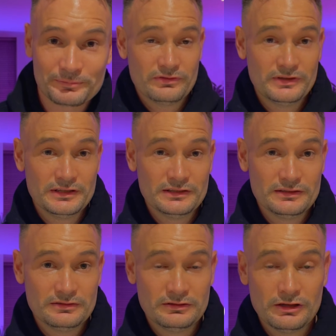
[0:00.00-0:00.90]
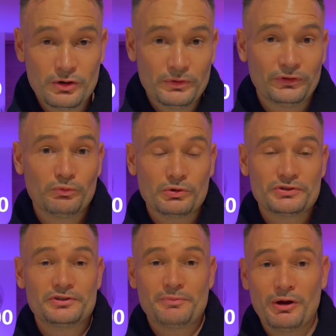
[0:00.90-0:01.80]
The lowest
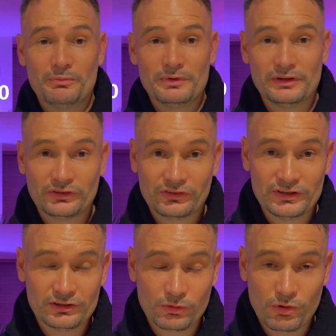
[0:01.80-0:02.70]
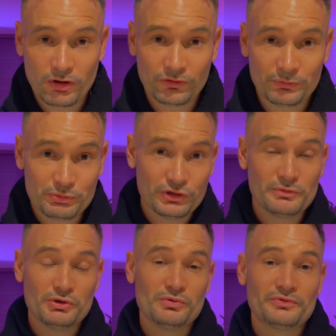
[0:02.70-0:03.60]
wattage pump is the Aquamax
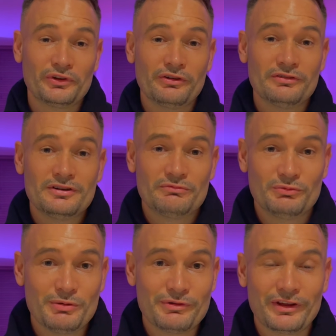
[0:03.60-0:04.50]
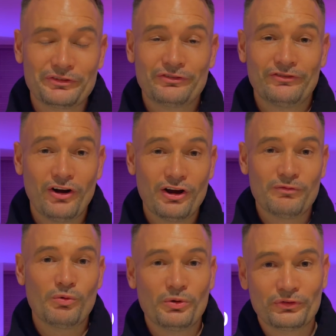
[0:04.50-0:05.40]
Premium, so remember that's 5
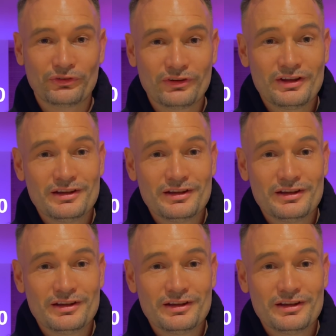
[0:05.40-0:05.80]
watts